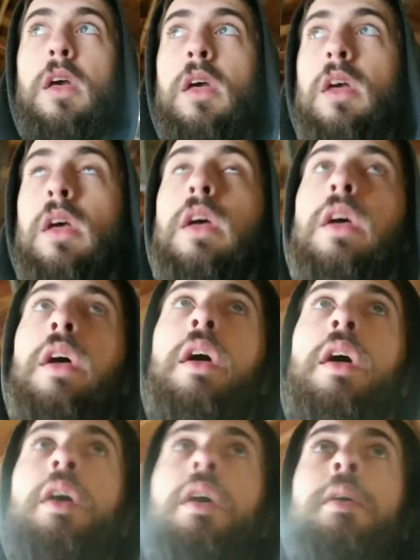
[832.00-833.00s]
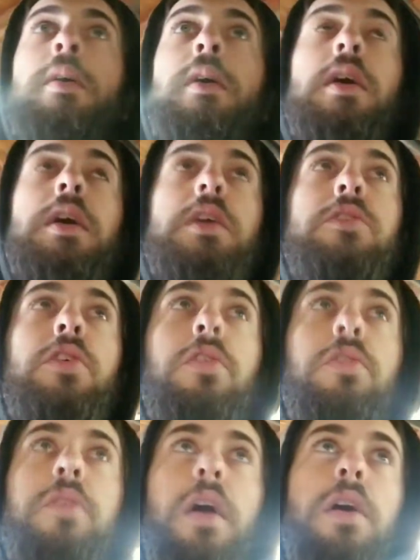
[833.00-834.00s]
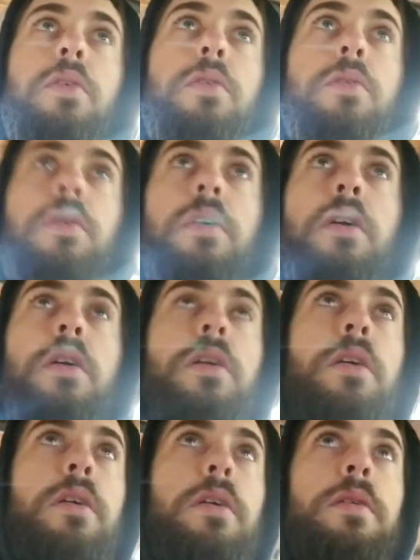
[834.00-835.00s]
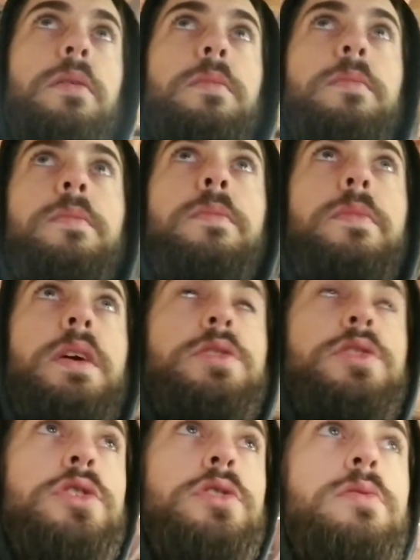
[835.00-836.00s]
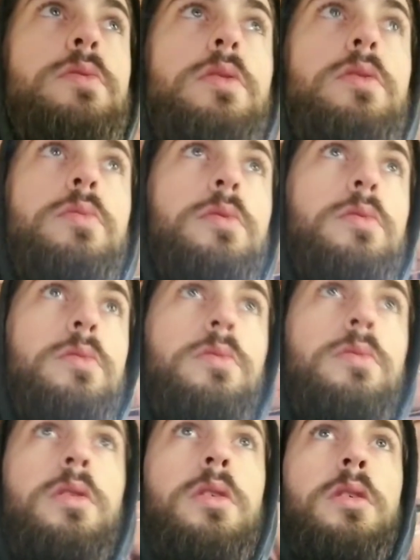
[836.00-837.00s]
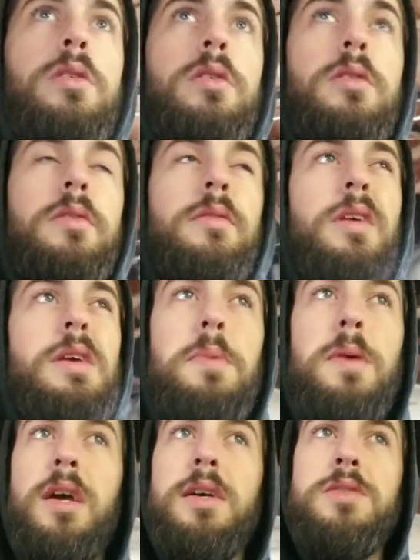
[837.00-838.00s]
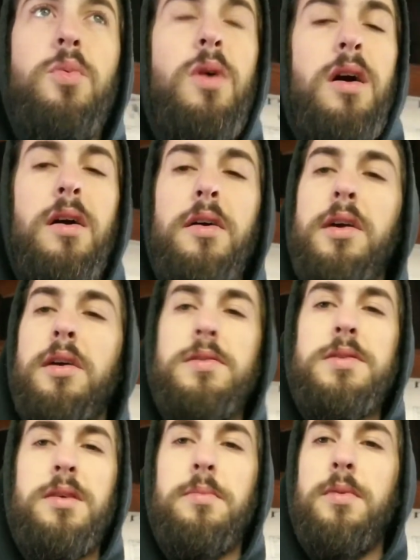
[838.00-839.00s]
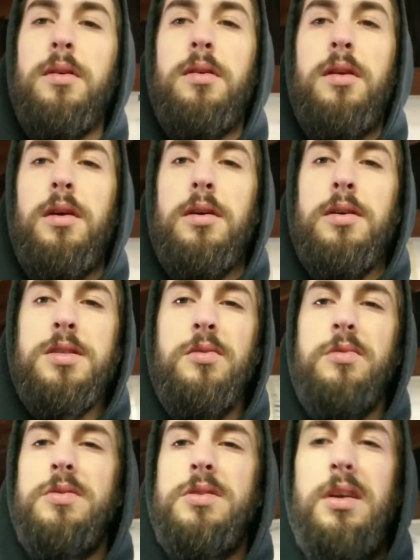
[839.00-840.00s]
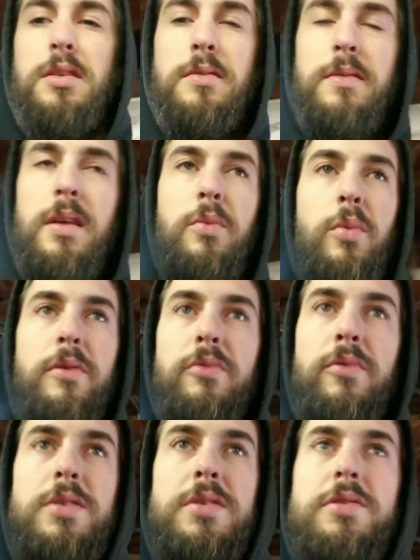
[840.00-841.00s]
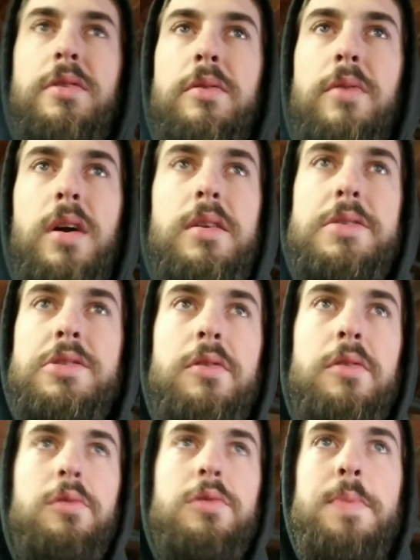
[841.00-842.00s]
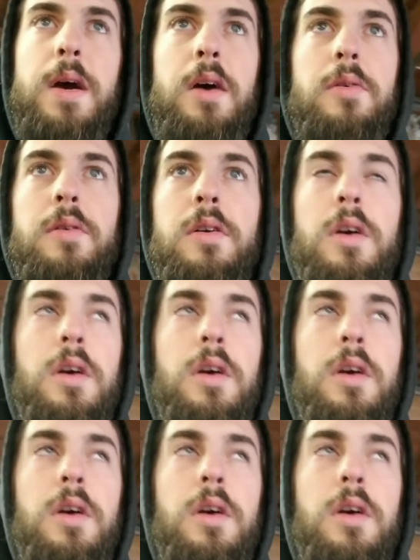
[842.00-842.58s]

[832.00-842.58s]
It turned out they chewed through TPS wiring or something, so it wasn't registering right. It started to lose power, and he had gotten that